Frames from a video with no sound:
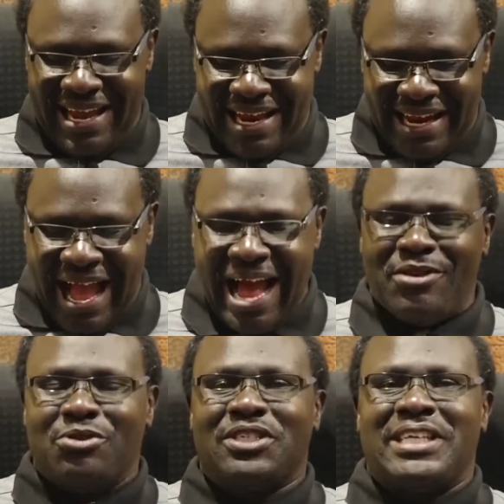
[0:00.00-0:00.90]
and
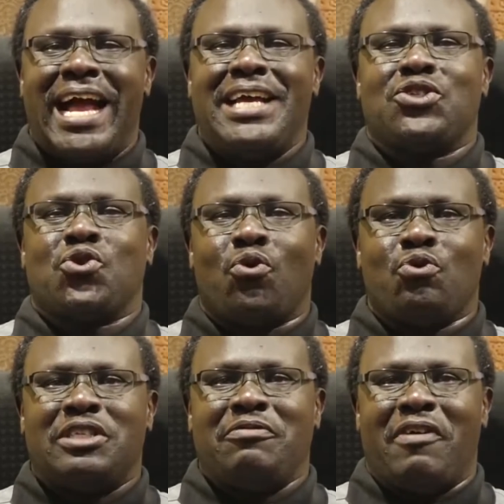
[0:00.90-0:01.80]
had those guys
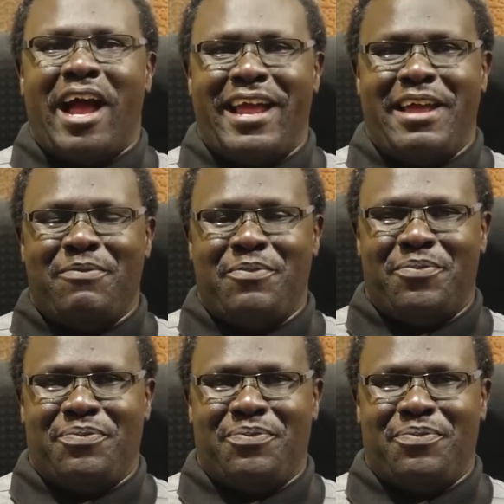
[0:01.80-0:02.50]
crucify him,